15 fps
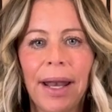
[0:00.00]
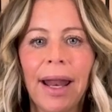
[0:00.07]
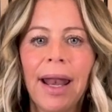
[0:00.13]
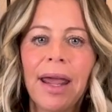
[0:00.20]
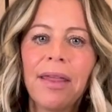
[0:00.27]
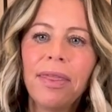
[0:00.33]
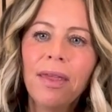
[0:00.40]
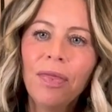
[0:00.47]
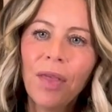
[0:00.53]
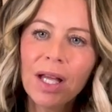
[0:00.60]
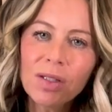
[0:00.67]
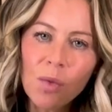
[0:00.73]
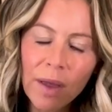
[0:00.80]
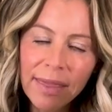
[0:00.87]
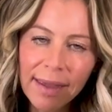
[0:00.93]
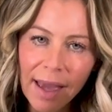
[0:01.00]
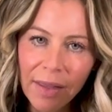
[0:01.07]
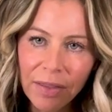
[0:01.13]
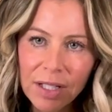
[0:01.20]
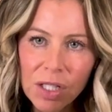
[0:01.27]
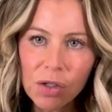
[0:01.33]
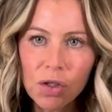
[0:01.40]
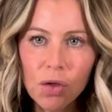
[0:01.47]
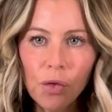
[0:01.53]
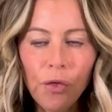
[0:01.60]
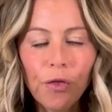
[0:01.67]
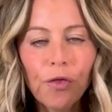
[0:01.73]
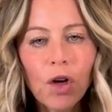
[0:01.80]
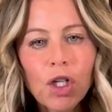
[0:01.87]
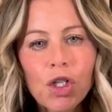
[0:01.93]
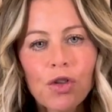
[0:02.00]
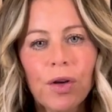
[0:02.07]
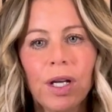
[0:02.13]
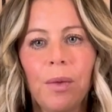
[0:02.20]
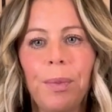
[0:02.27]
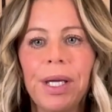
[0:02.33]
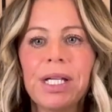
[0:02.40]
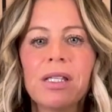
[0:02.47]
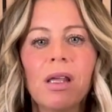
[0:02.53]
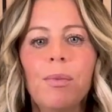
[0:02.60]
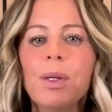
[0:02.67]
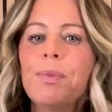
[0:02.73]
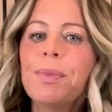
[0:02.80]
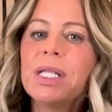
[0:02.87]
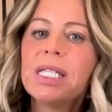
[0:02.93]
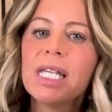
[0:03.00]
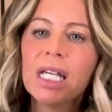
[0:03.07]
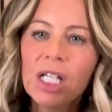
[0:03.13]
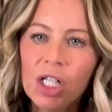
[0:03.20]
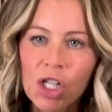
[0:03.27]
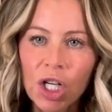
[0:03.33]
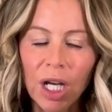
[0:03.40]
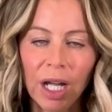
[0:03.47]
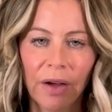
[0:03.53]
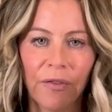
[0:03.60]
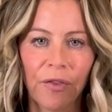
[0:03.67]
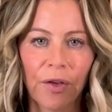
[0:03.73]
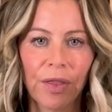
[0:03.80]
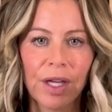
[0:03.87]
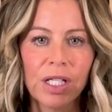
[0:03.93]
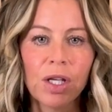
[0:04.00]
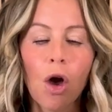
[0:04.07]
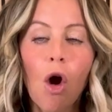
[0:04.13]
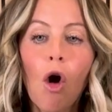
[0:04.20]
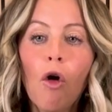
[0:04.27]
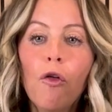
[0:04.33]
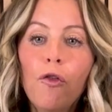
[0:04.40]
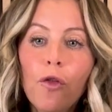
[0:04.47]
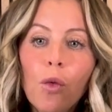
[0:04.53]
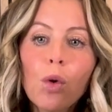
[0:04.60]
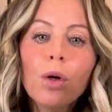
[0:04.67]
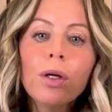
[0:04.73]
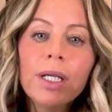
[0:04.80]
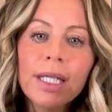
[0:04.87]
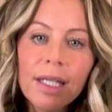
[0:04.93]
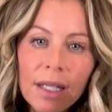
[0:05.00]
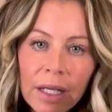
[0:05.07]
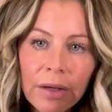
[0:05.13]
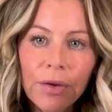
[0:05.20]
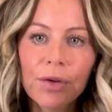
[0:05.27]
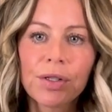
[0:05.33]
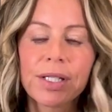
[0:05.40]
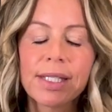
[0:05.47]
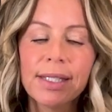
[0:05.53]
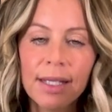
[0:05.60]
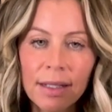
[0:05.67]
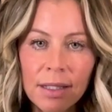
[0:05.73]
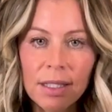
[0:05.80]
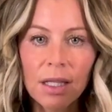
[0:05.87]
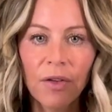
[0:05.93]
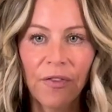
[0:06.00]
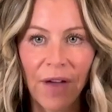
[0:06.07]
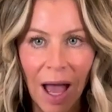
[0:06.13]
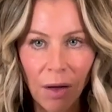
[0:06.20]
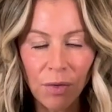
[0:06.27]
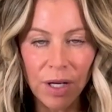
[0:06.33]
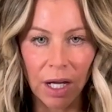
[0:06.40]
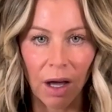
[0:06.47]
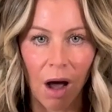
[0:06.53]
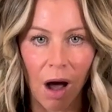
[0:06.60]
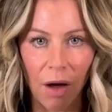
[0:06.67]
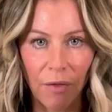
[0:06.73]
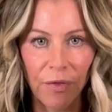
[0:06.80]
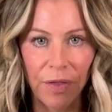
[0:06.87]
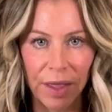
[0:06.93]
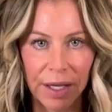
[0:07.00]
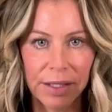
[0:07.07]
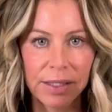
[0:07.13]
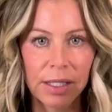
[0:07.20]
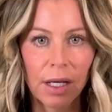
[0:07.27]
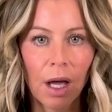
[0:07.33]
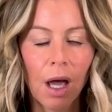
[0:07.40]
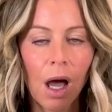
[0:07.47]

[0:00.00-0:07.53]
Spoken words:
And I think that's why the athletes are so frustrated, because they've been petitioning for this for years, since the founding of this